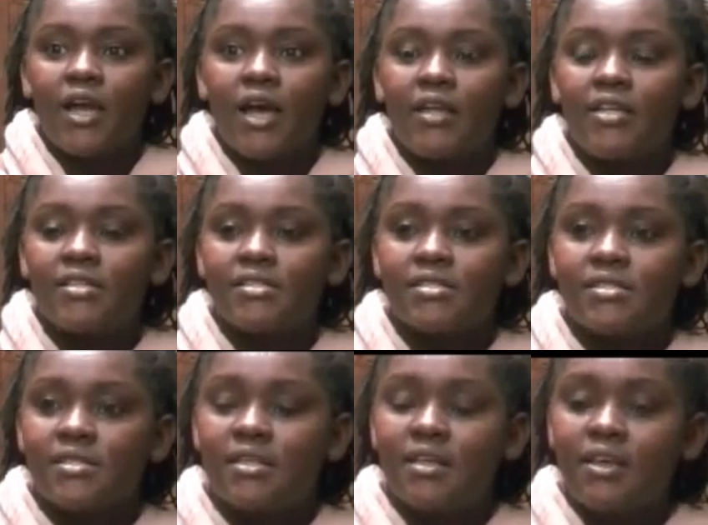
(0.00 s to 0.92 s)
harness
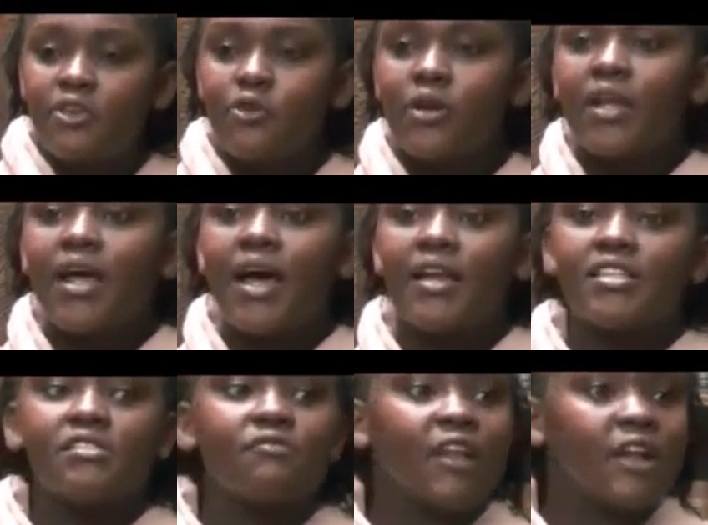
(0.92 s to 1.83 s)

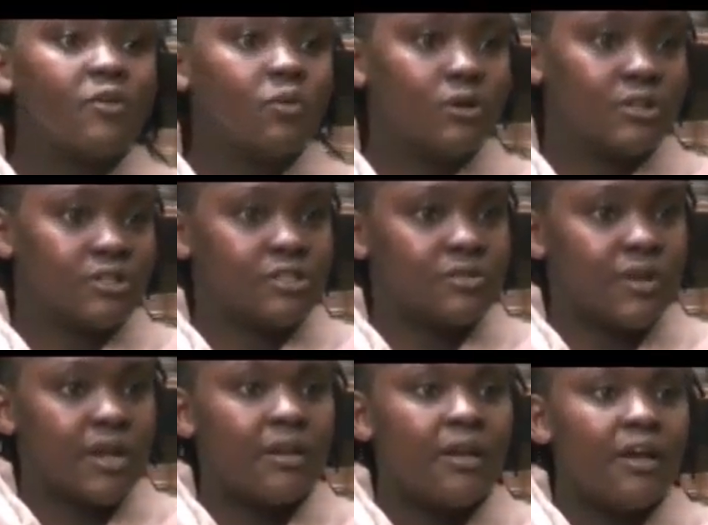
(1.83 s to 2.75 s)
flood waters,
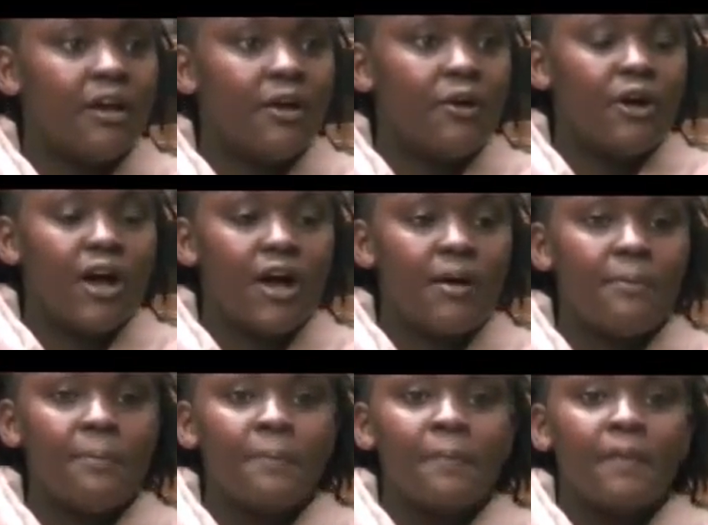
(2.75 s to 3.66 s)
right?
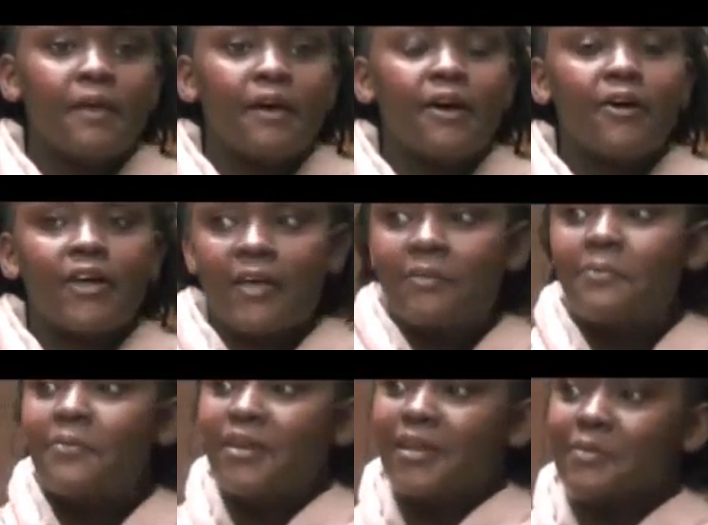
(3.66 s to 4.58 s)
Okay,
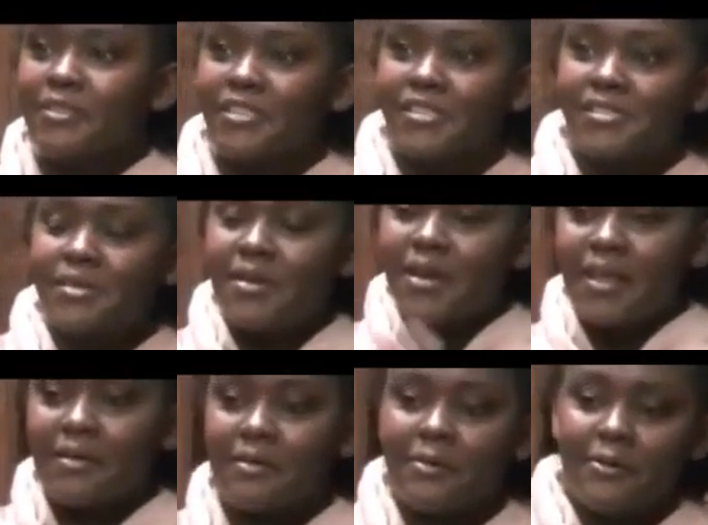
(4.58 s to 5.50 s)
let me just
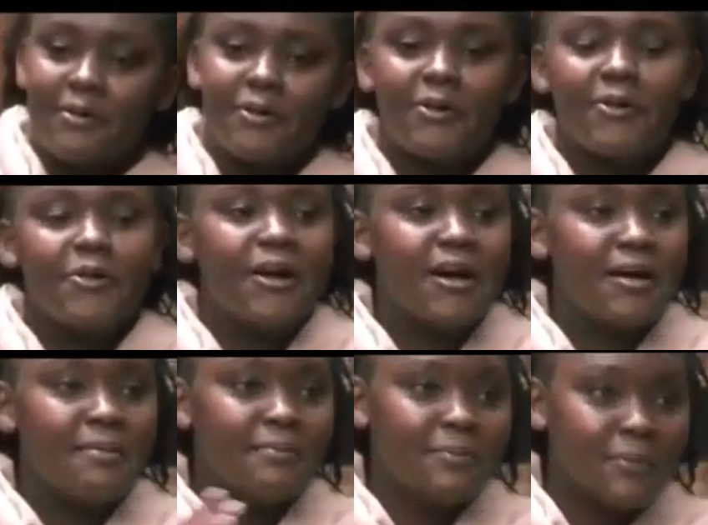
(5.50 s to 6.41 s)

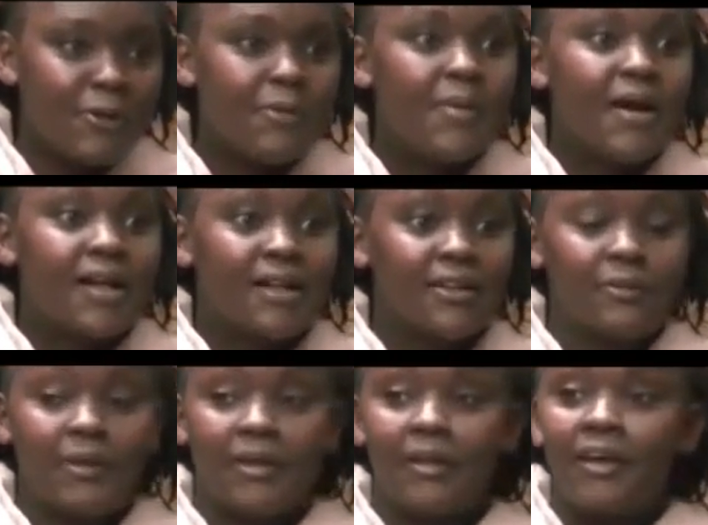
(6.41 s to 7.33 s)
go back a little
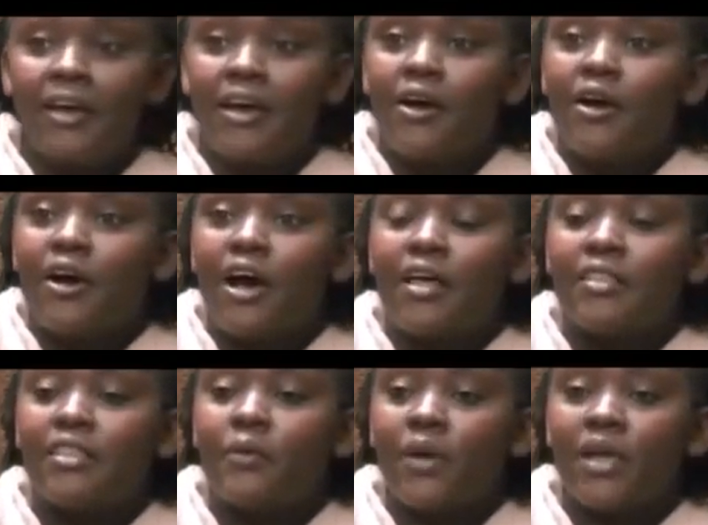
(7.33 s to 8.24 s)
bit.
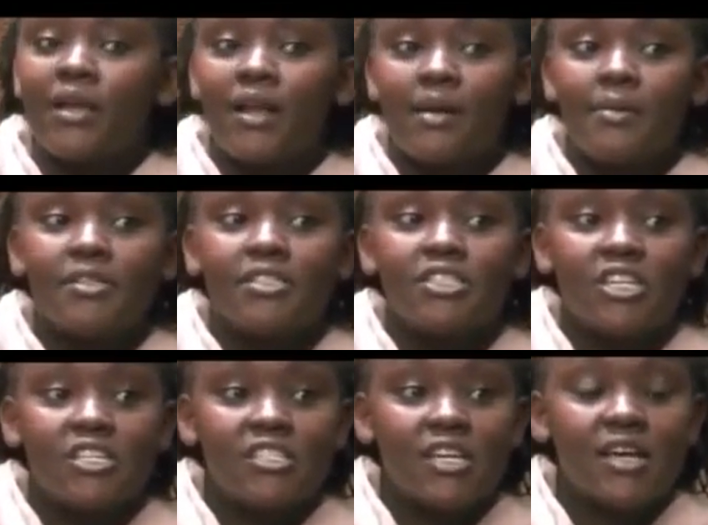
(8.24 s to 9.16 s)
The way climate
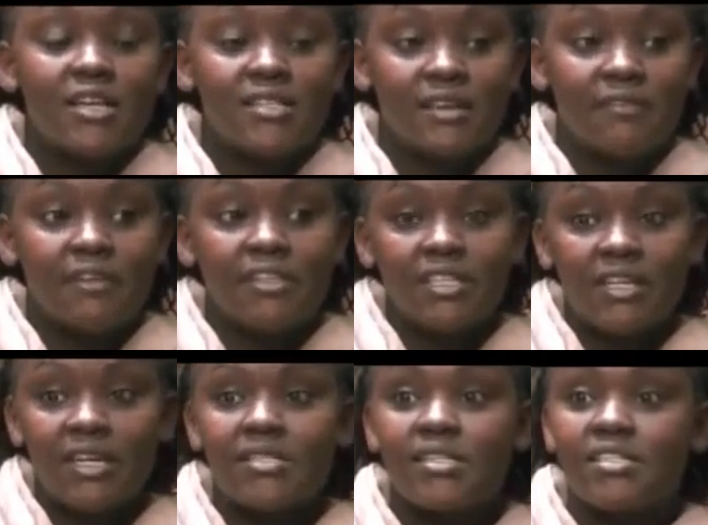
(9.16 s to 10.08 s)
change is affecting
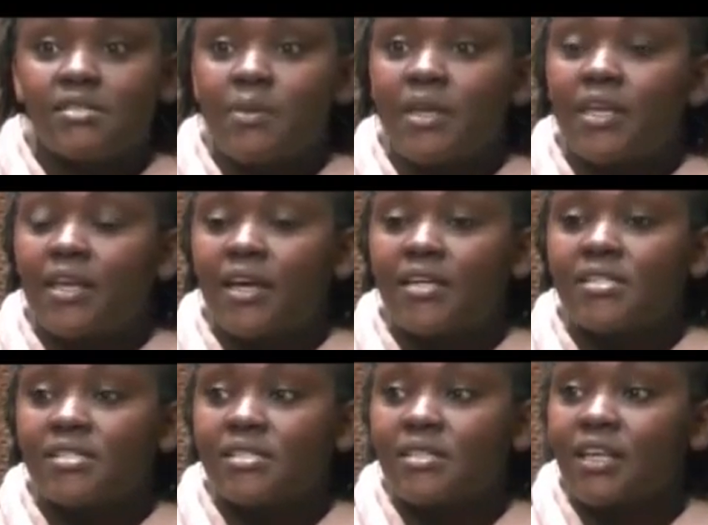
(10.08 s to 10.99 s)
us, it's making
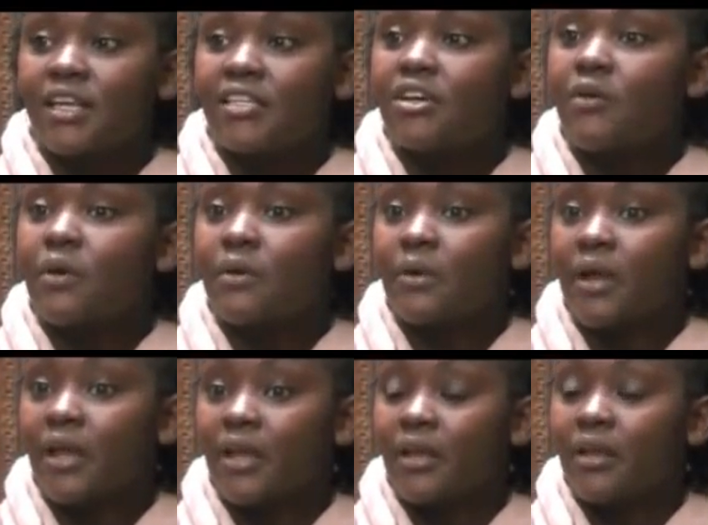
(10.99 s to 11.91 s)
us get our
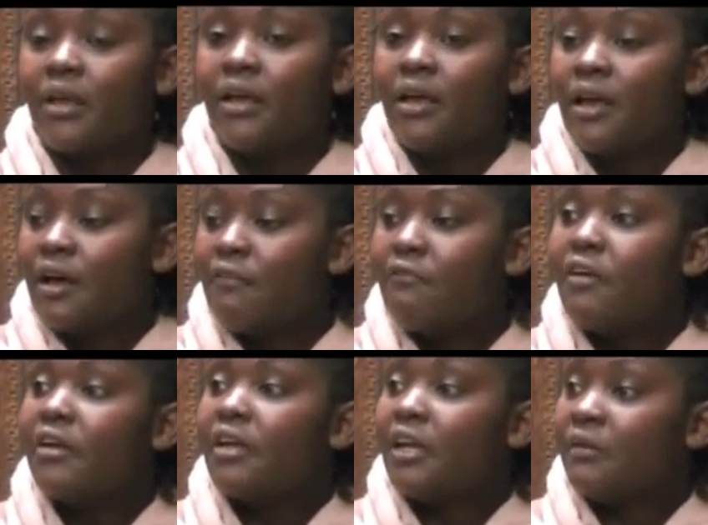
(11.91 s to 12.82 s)
rain
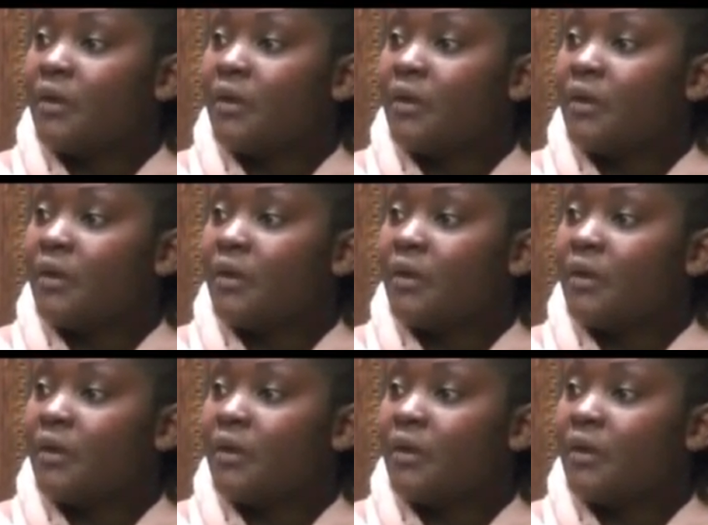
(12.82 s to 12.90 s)
very